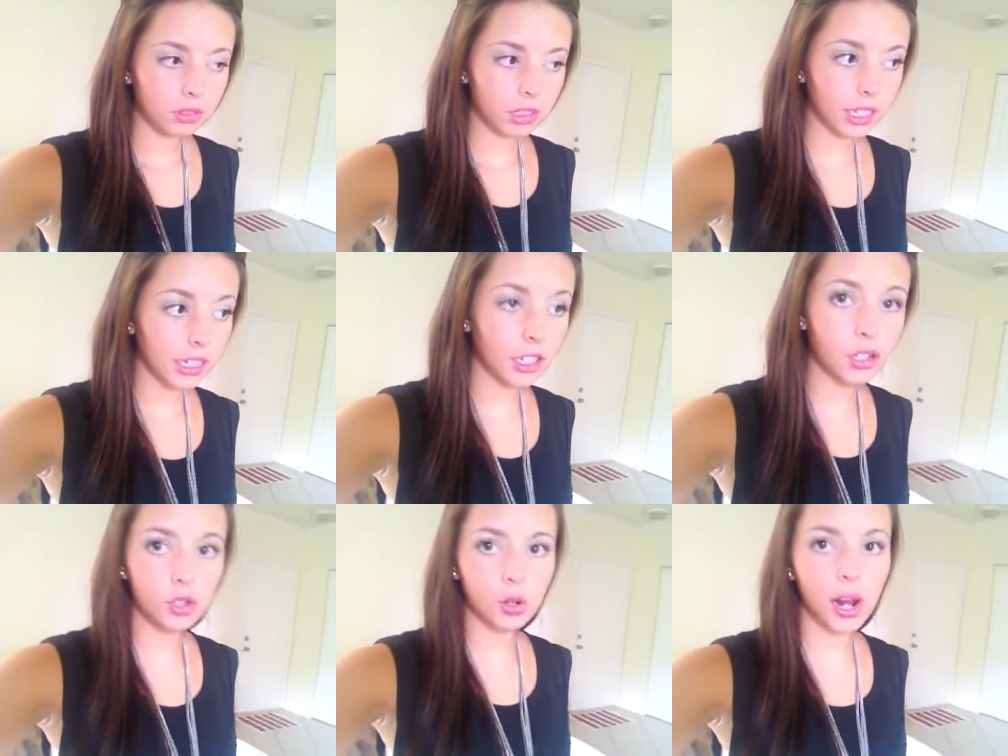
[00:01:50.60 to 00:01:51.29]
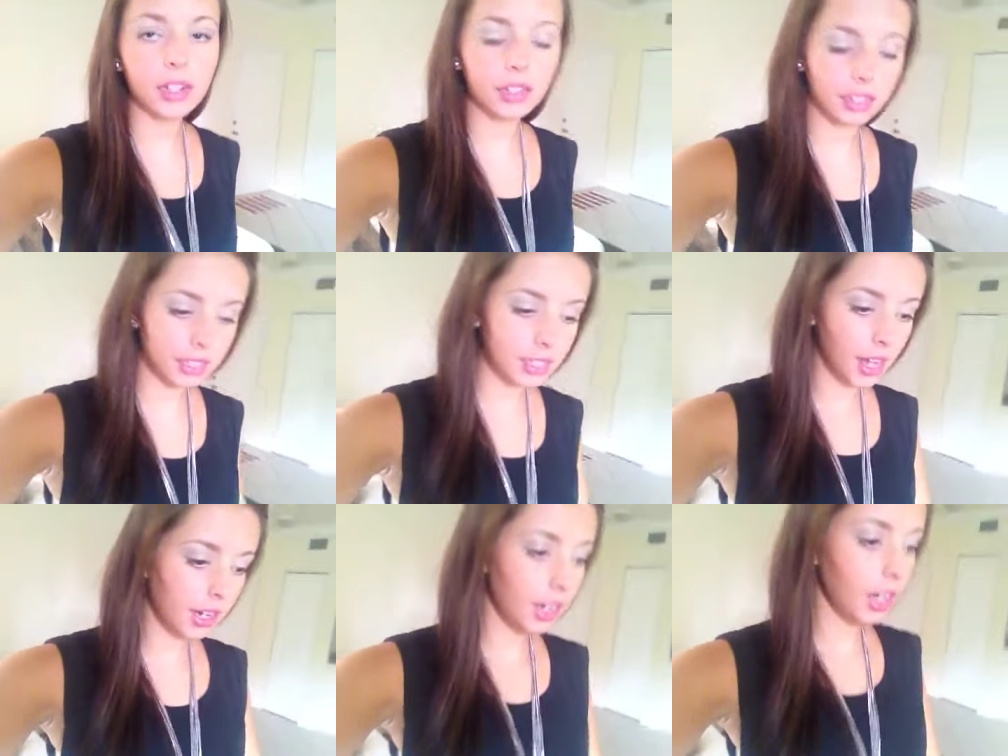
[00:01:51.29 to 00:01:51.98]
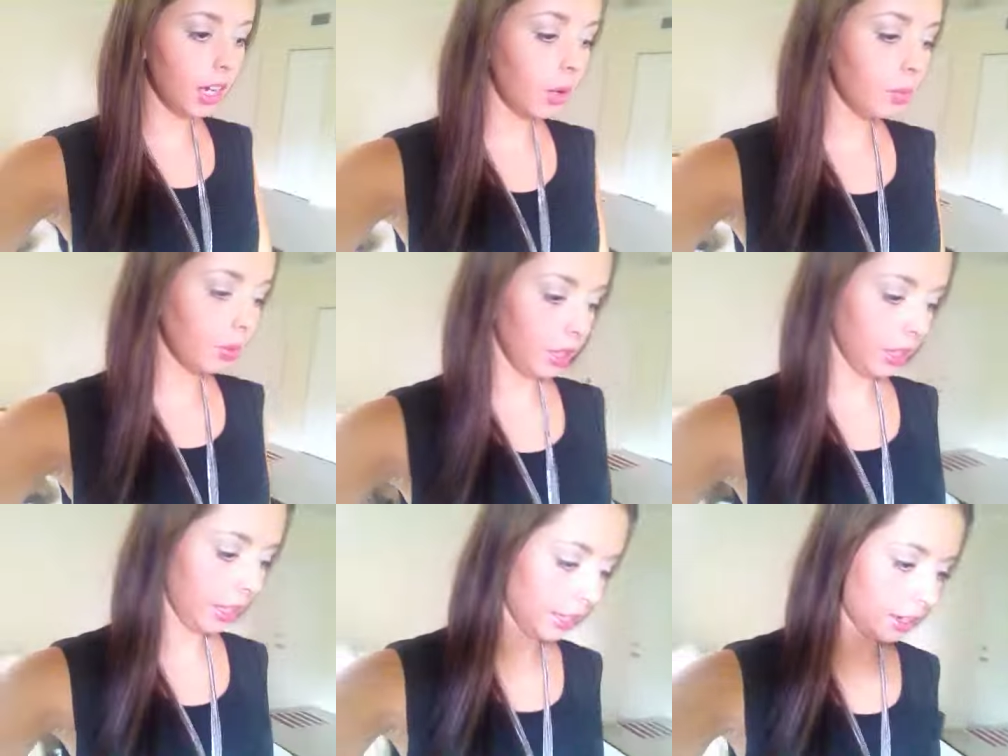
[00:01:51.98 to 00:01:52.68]
cause I just try to like set it up
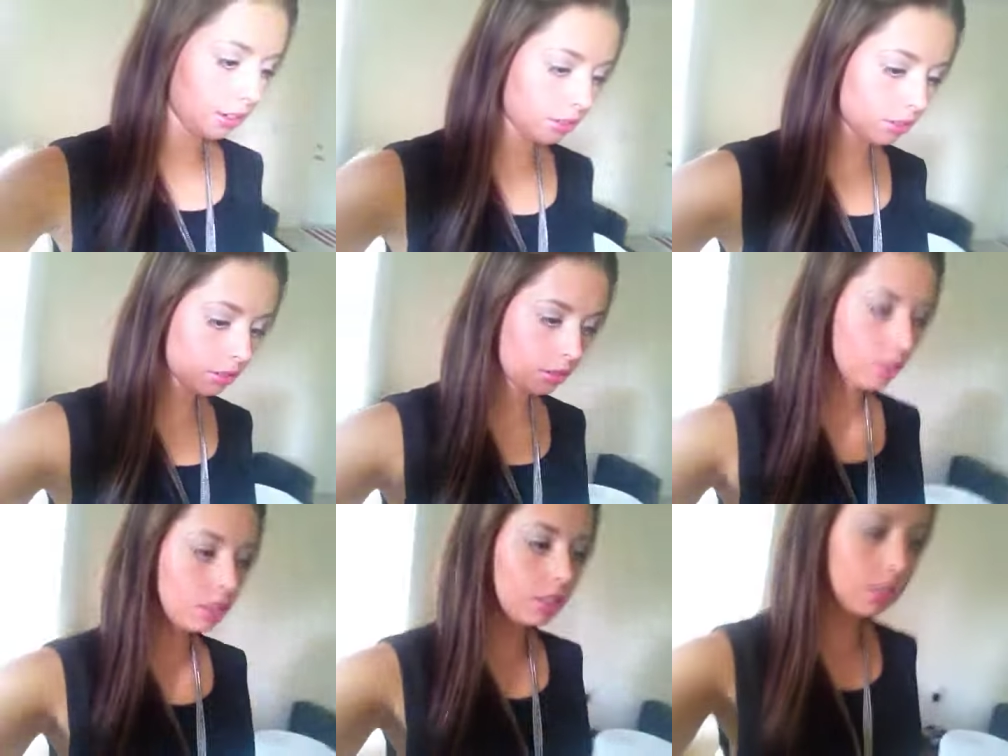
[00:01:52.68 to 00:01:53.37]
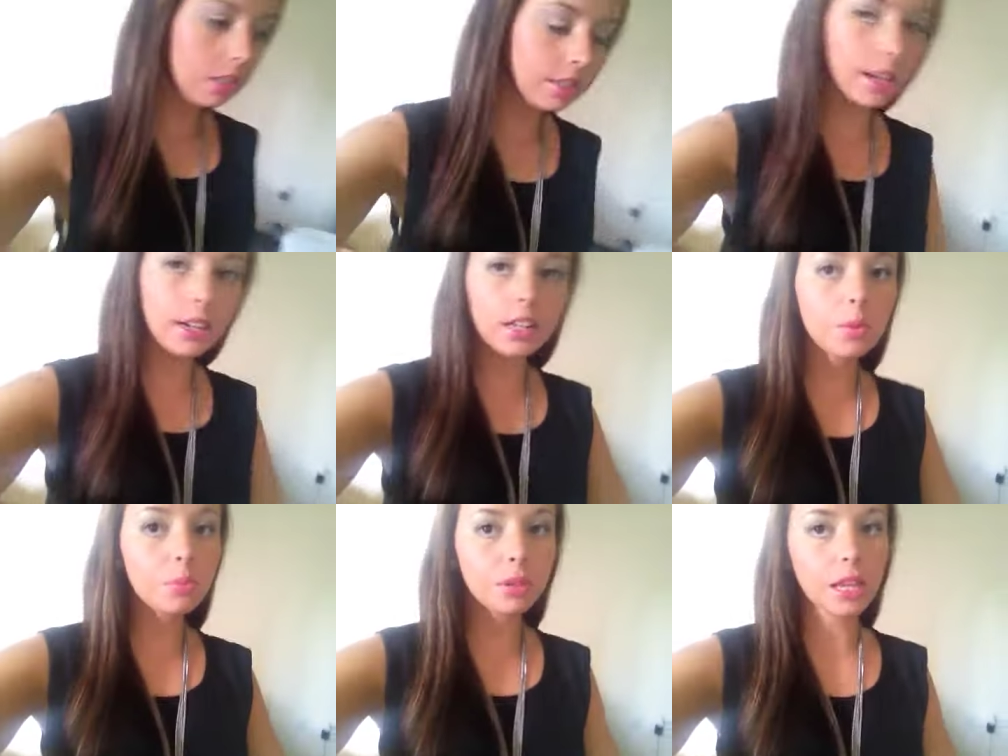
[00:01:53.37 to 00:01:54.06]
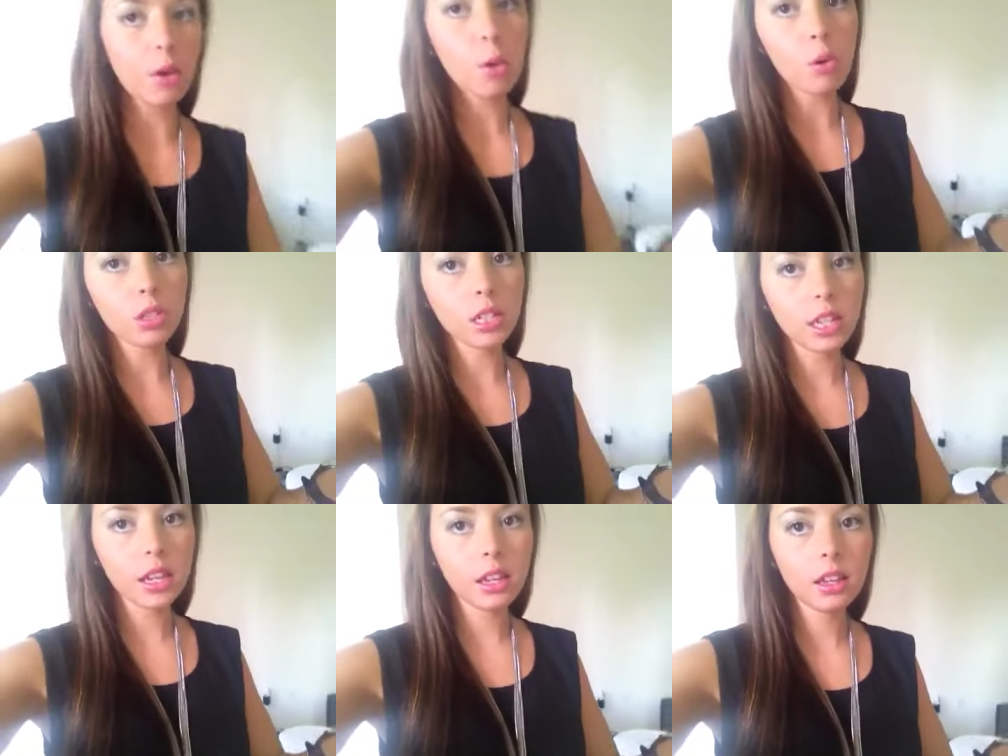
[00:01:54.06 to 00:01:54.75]
and like set it up without
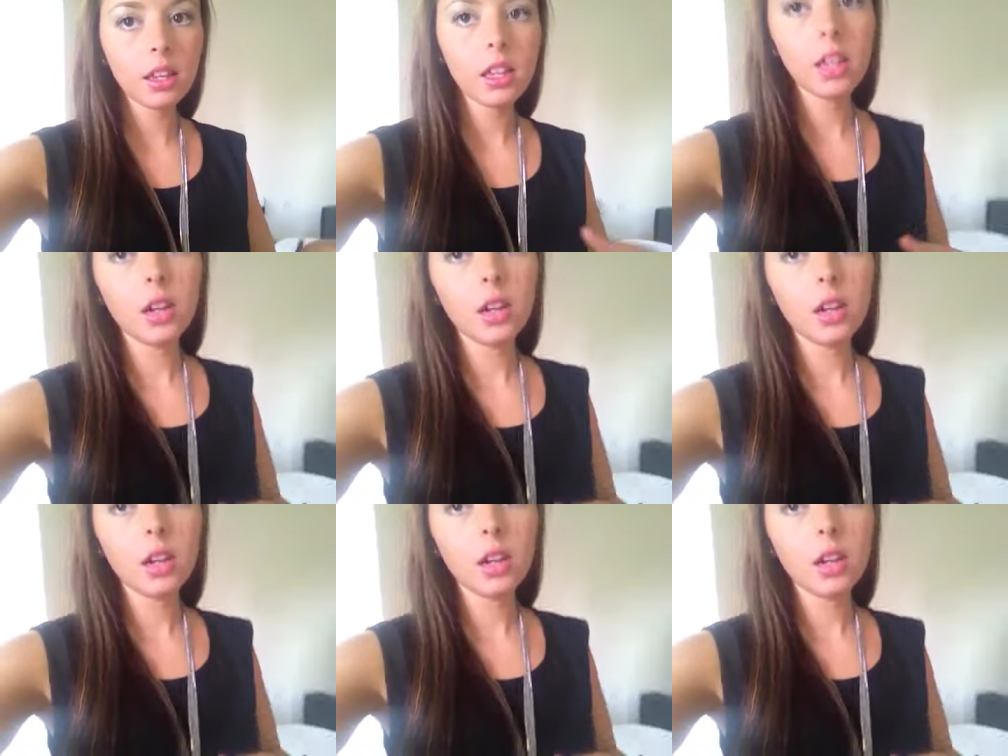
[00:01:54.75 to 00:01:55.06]
holding it.